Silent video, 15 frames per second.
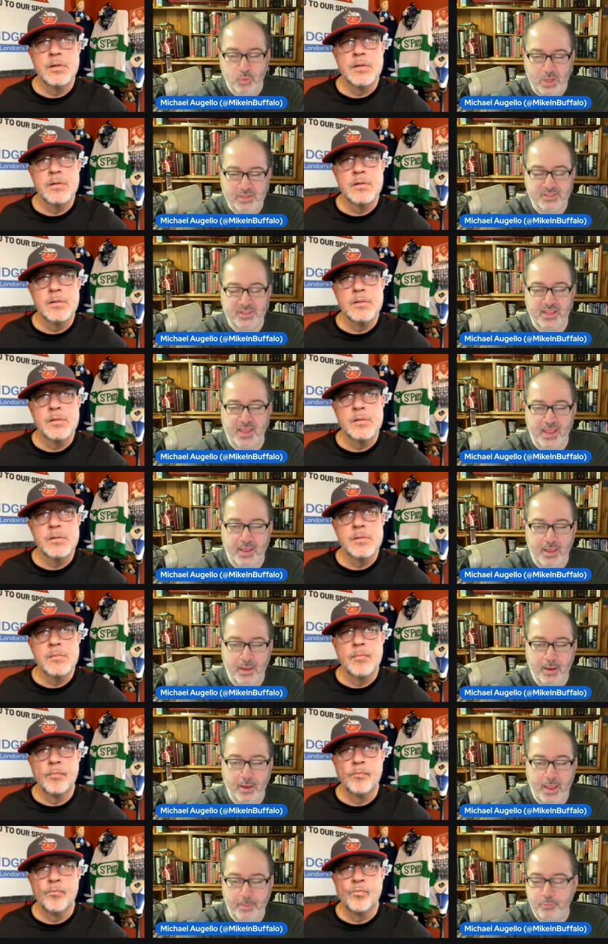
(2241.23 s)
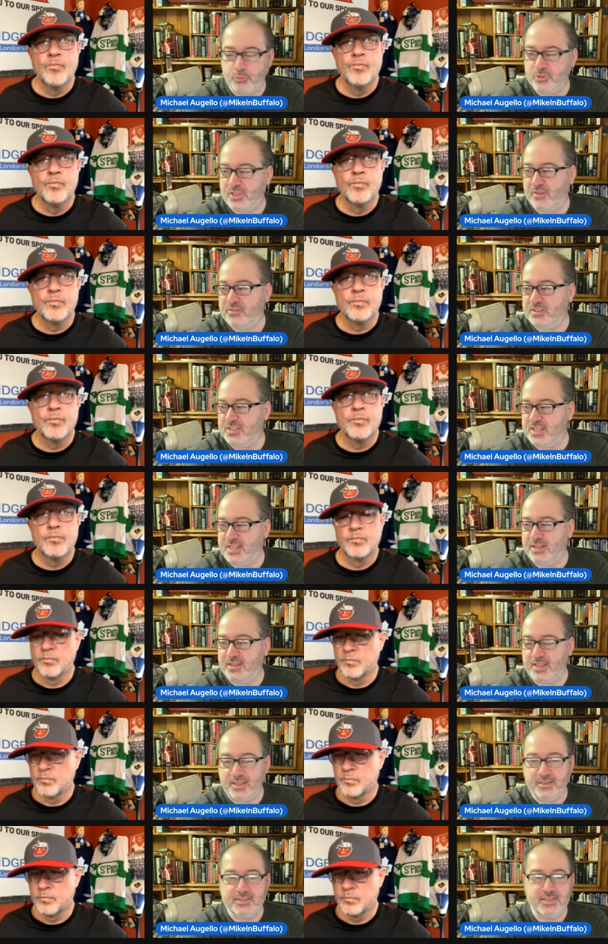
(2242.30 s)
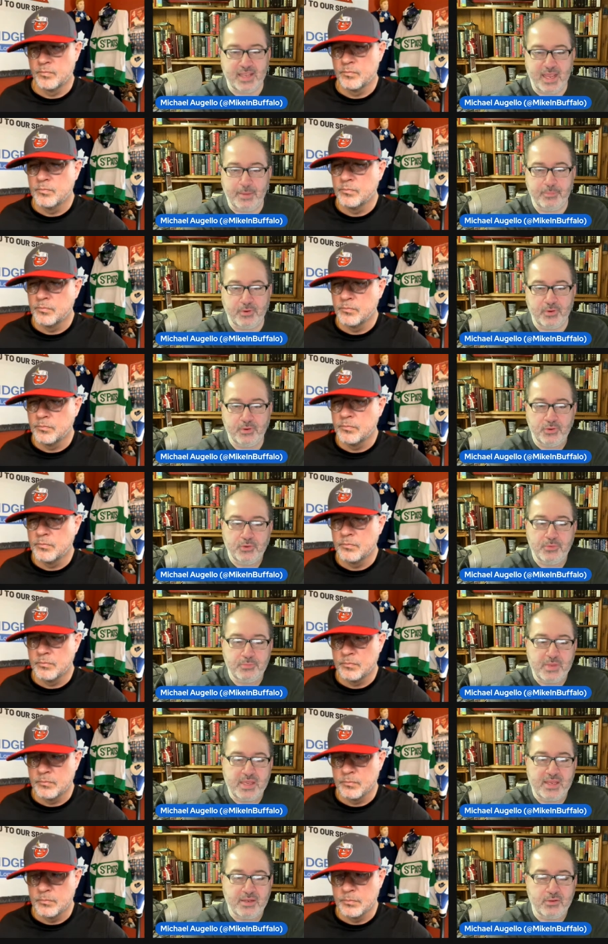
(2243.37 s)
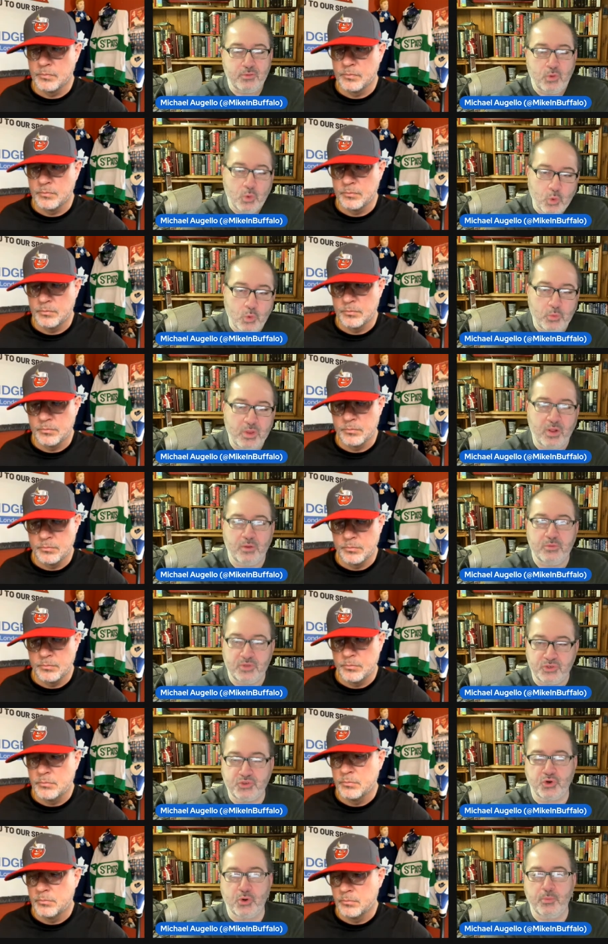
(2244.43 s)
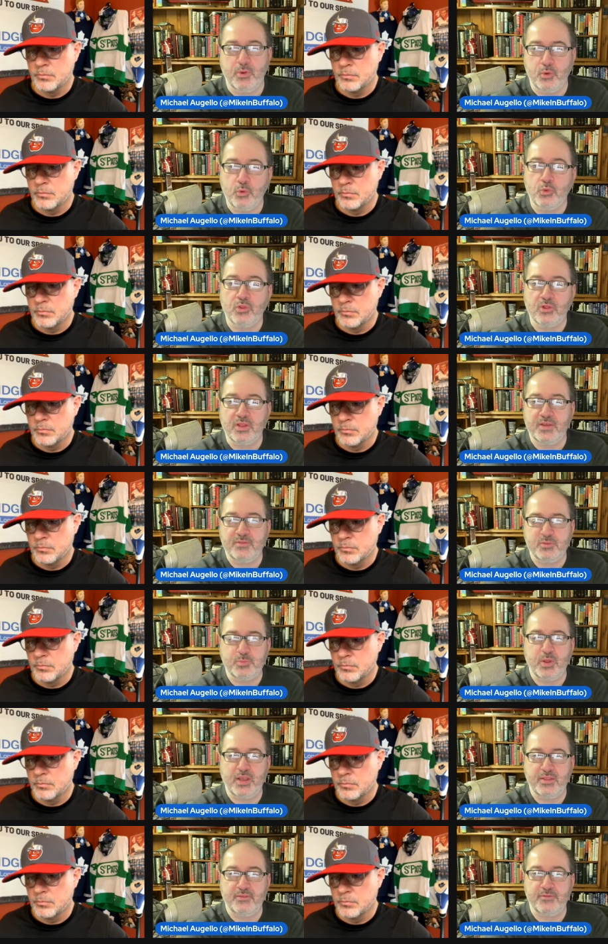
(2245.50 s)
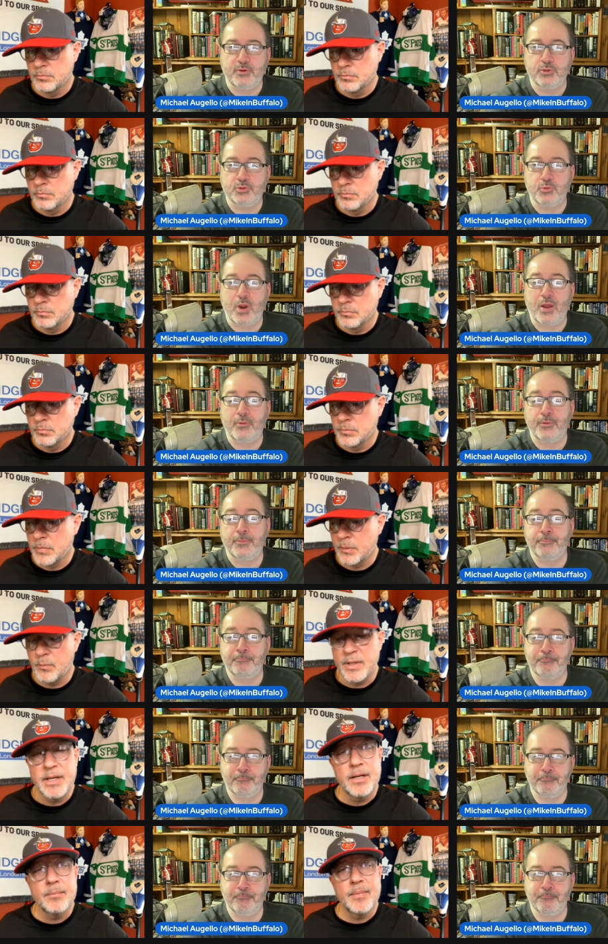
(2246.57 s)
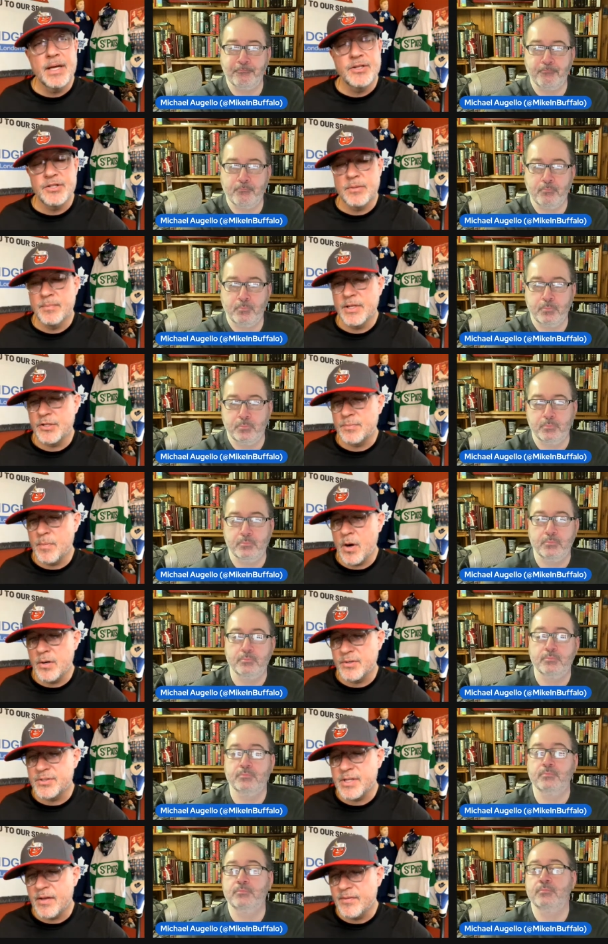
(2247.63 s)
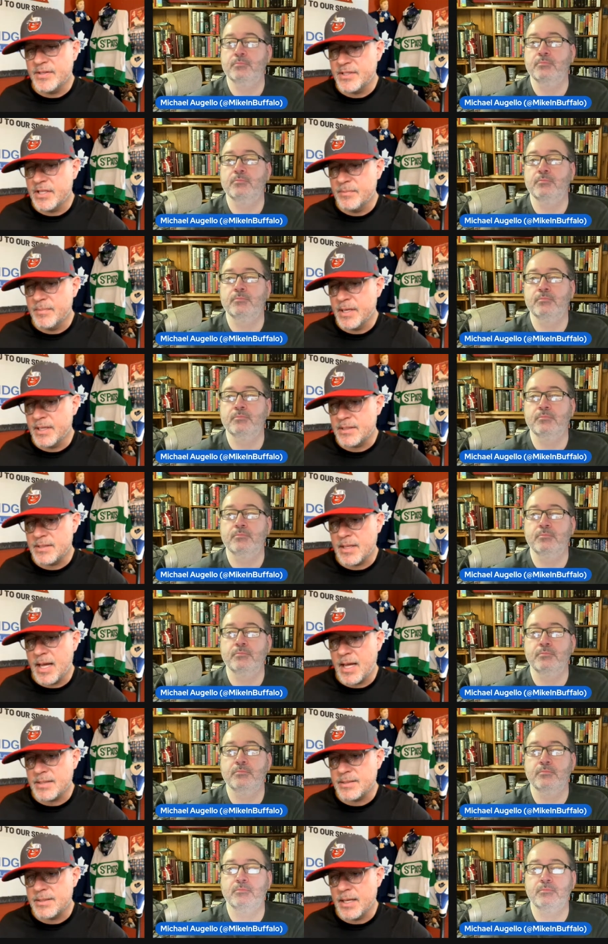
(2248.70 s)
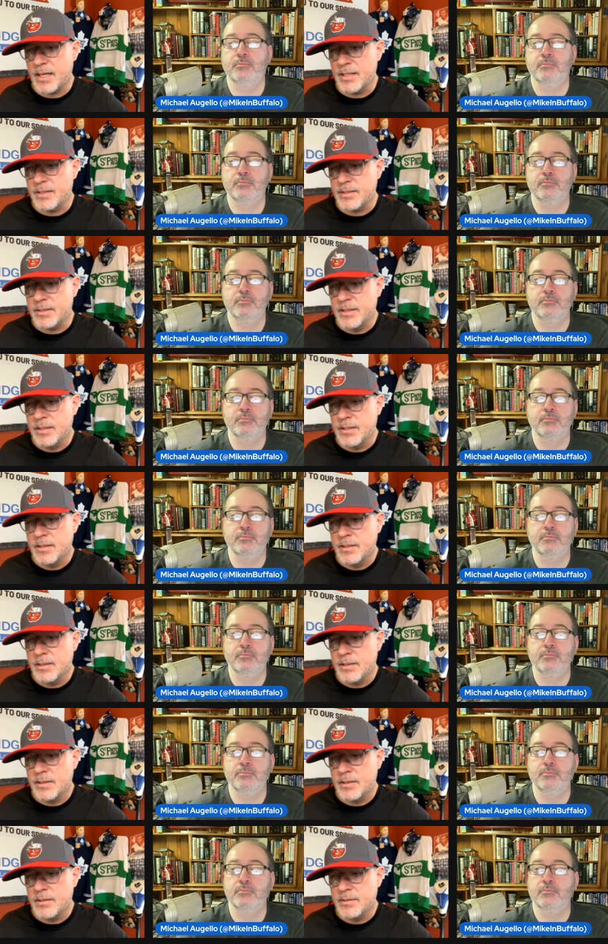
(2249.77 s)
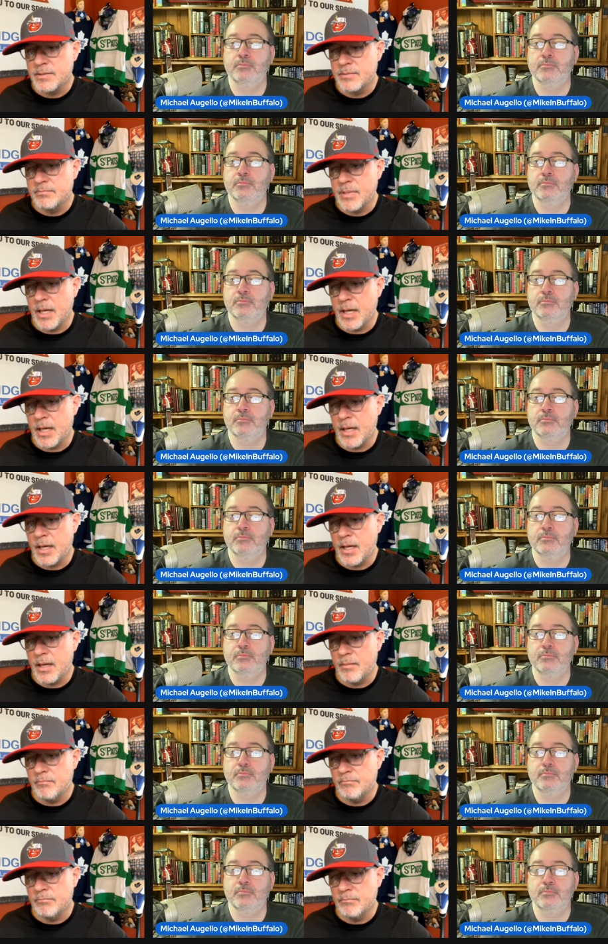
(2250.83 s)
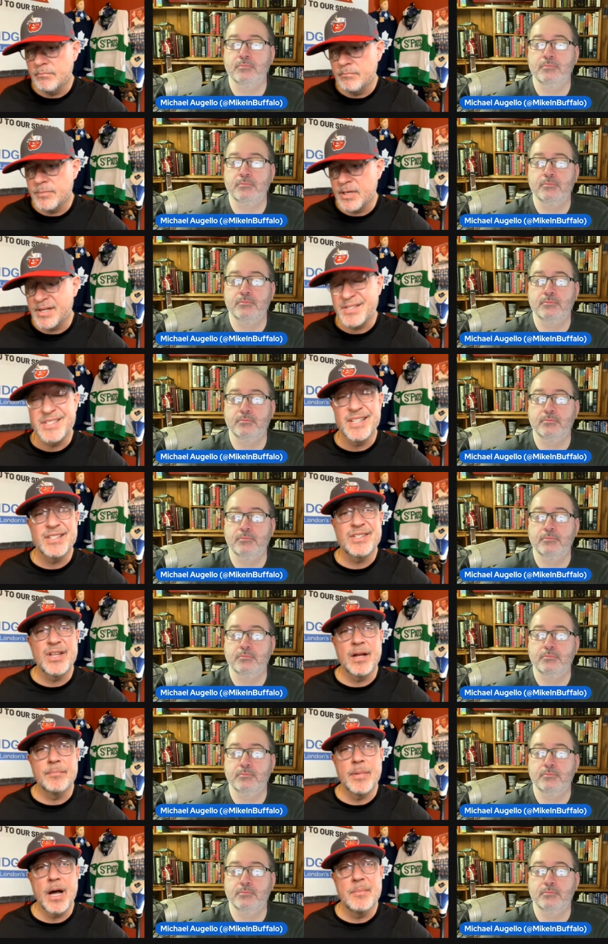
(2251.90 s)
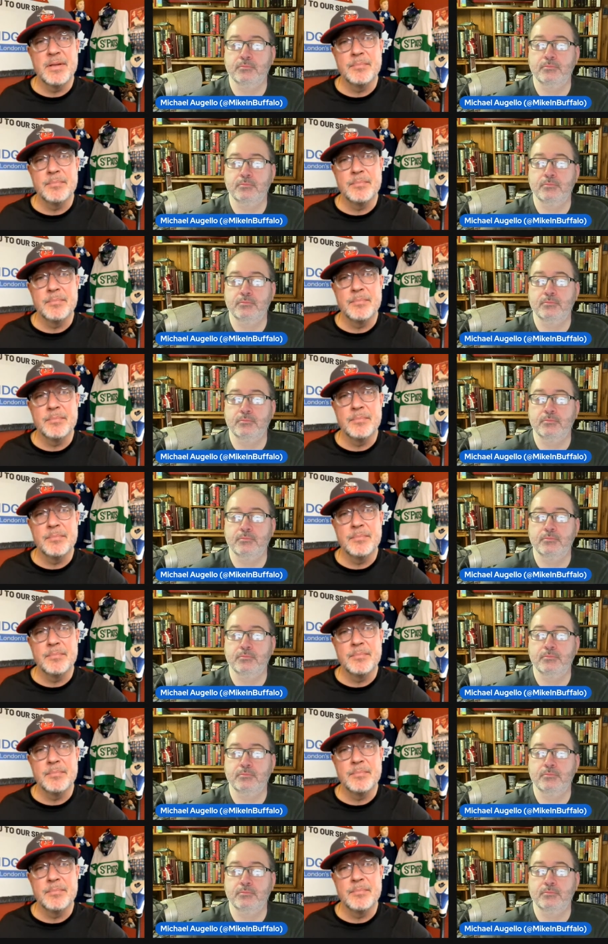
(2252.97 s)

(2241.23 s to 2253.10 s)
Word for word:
Speaker 1: Wednesday, uh, April 17th in Tampa could mean, you know, determine who the Leafs play in the first round.
Speaker 2: We didn't mention Mitch Marner 17 minutes last night, um, an assist on Bobby